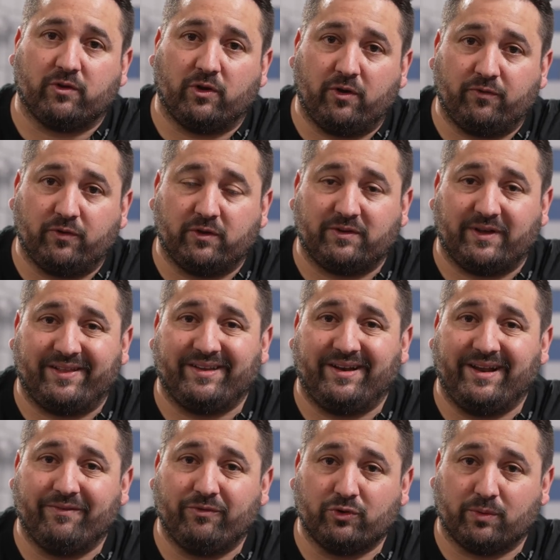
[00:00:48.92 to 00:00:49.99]
surface and the
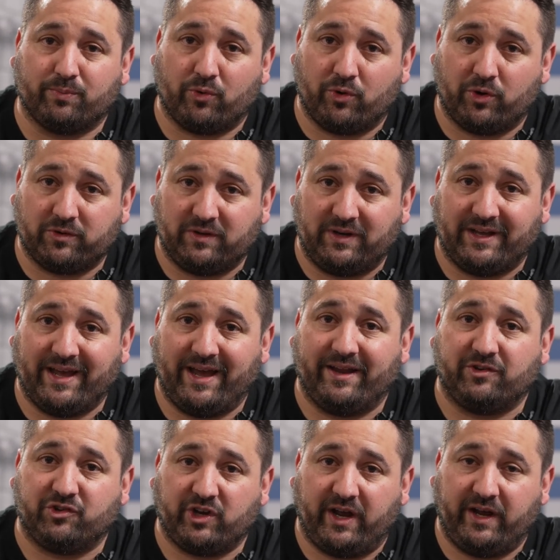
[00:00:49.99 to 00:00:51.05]
levels of porosity
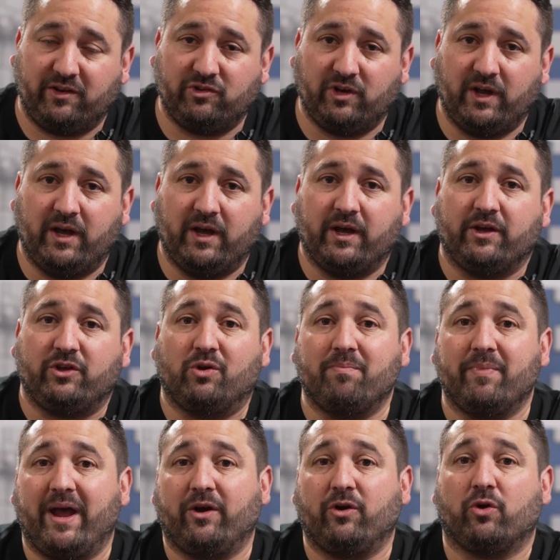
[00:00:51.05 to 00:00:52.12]
can change, you
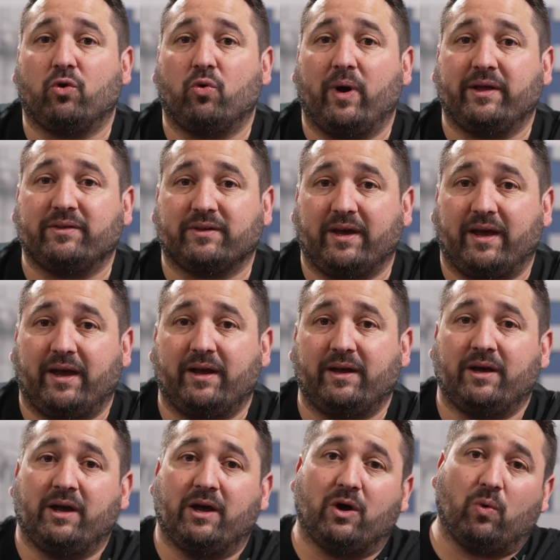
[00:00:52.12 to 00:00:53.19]
may not always get
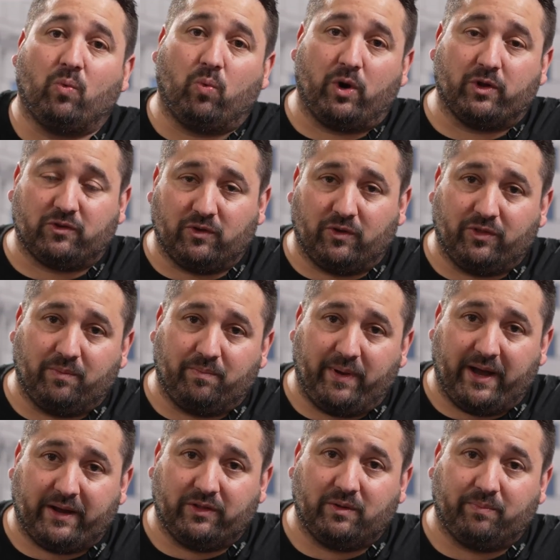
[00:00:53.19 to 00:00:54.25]
what's on the
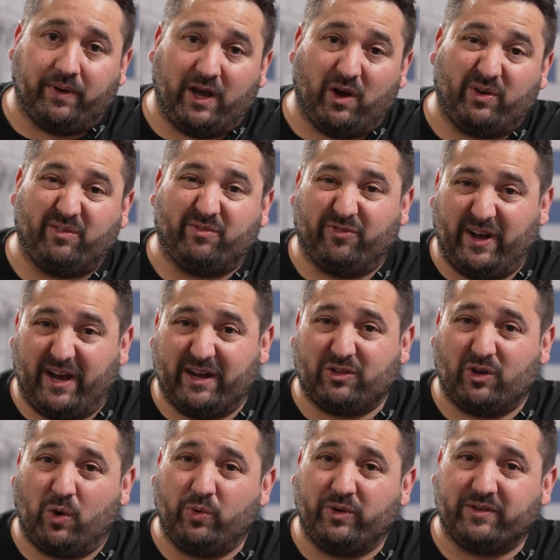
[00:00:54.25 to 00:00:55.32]
back of the pail. In
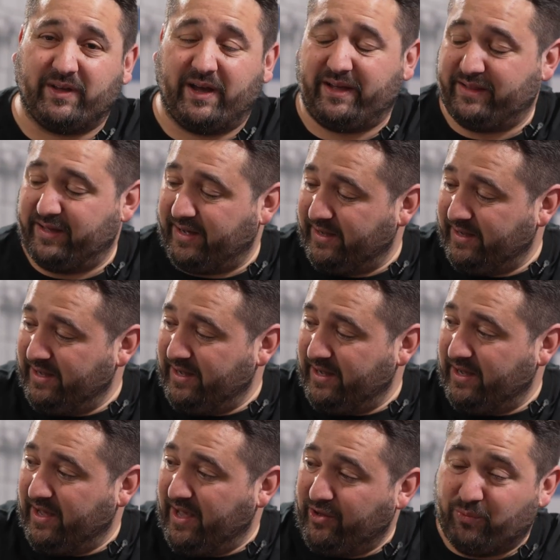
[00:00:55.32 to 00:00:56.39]
fact, I would say that
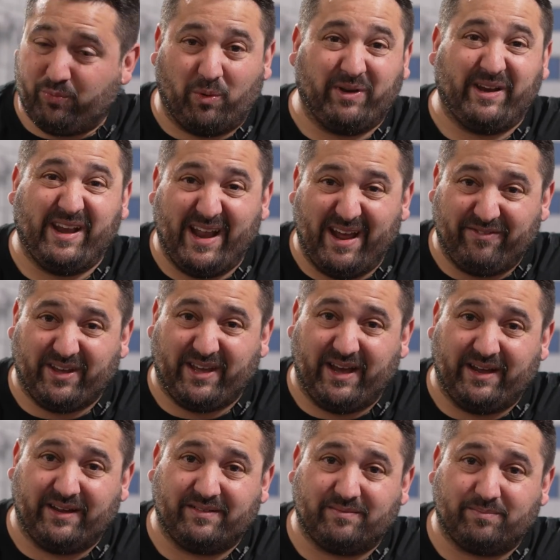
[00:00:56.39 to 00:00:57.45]
you probably never
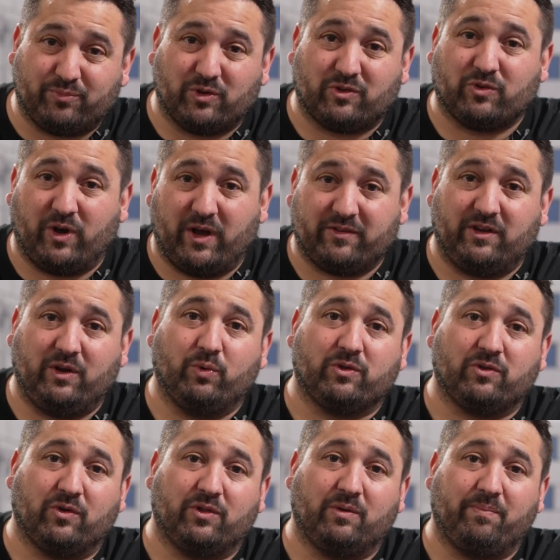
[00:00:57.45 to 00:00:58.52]
get precisely
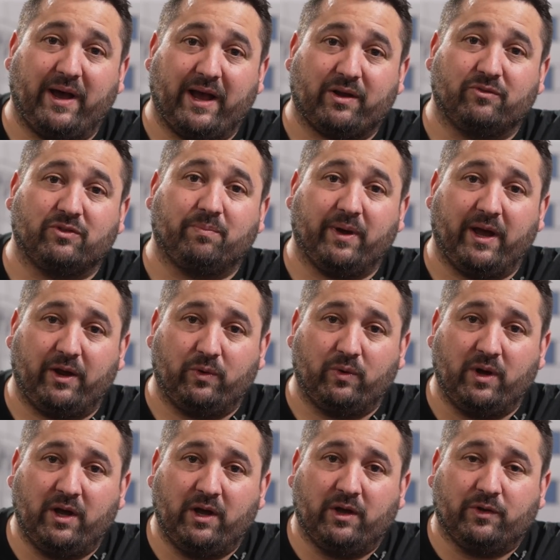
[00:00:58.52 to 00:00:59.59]
what's on the back of the pail.
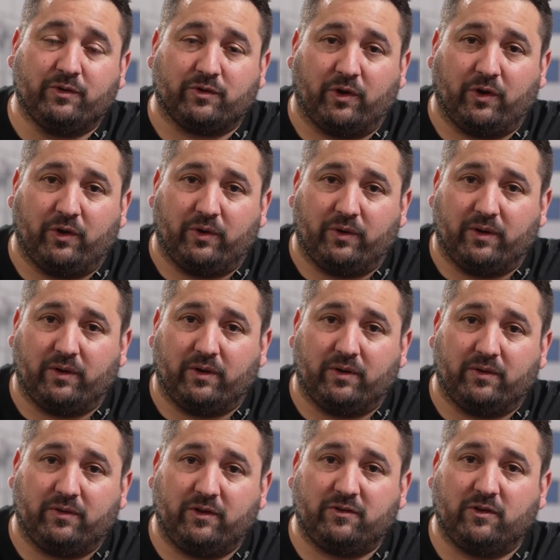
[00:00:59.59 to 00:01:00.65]
So
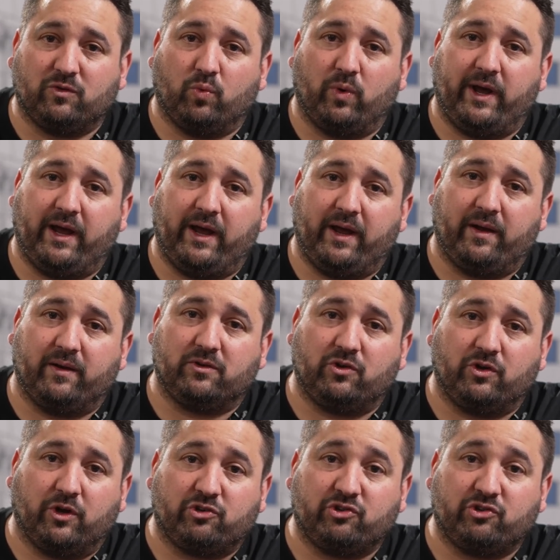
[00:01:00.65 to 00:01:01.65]
this is where, you know,